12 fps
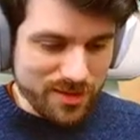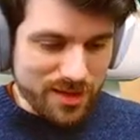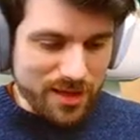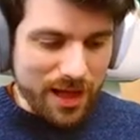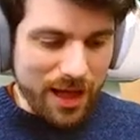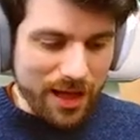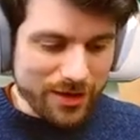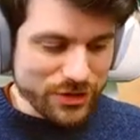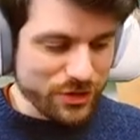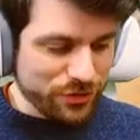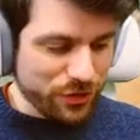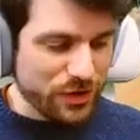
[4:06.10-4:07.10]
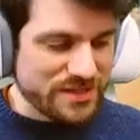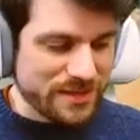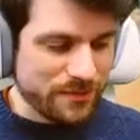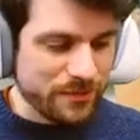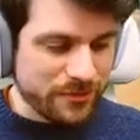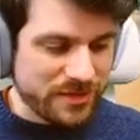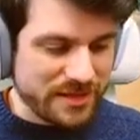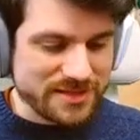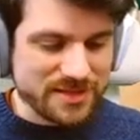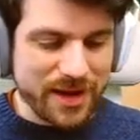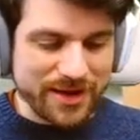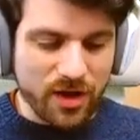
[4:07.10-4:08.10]
137 for
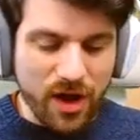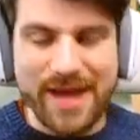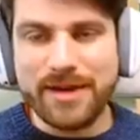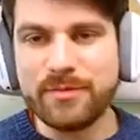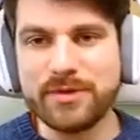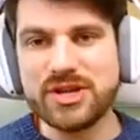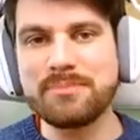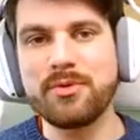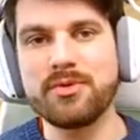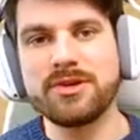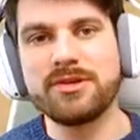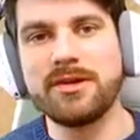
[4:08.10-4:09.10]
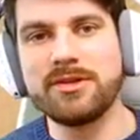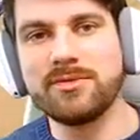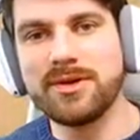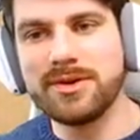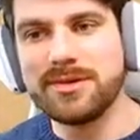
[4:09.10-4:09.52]
this. I kind of wish I bought another one.